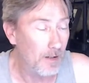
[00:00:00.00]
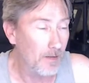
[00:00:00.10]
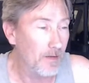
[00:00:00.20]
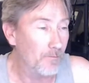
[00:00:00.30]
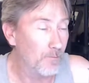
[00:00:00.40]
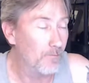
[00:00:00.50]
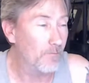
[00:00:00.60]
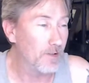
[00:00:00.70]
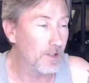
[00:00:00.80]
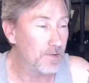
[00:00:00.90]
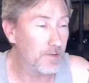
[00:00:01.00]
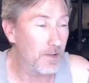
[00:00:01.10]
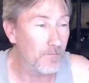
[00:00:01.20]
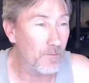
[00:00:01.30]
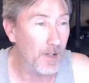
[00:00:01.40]
They've released
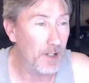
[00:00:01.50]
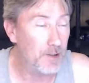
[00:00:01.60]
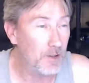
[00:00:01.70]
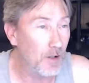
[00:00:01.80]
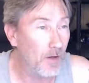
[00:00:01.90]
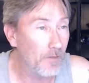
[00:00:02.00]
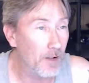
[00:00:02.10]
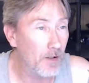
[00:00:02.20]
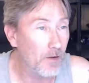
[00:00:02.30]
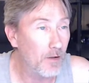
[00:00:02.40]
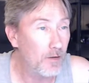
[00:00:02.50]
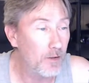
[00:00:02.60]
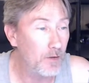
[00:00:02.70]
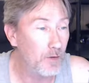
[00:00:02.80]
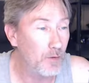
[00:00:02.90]
information on their
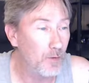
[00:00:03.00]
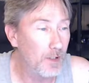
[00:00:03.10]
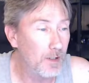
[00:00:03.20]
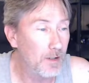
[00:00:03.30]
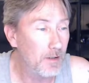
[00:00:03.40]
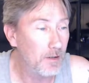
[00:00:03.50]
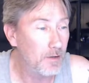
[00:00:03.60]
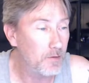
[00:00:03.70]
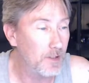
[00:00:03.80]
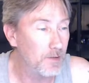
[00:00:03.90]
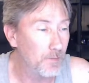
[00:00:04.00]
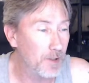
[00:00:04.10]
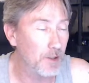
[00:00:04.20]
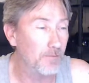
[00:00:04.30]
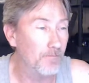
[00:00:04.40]
new
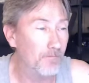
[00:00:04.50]
transmission,